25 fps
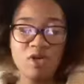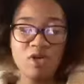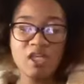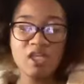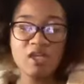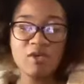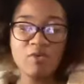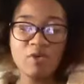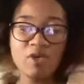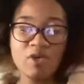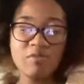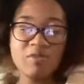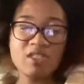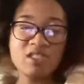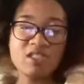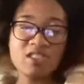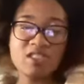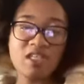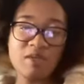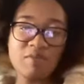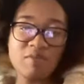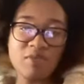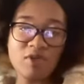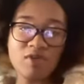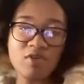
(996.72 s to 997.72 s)
he didn't want to be
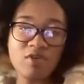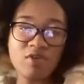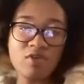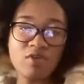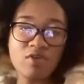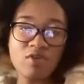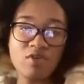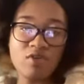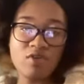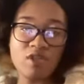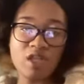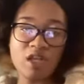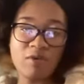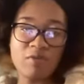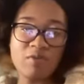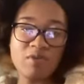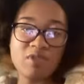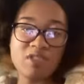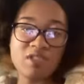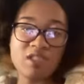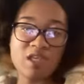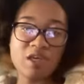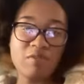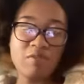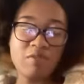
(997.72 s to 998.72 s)
typical, like we
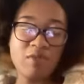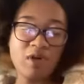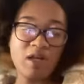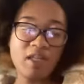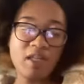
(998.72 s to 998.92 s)
said,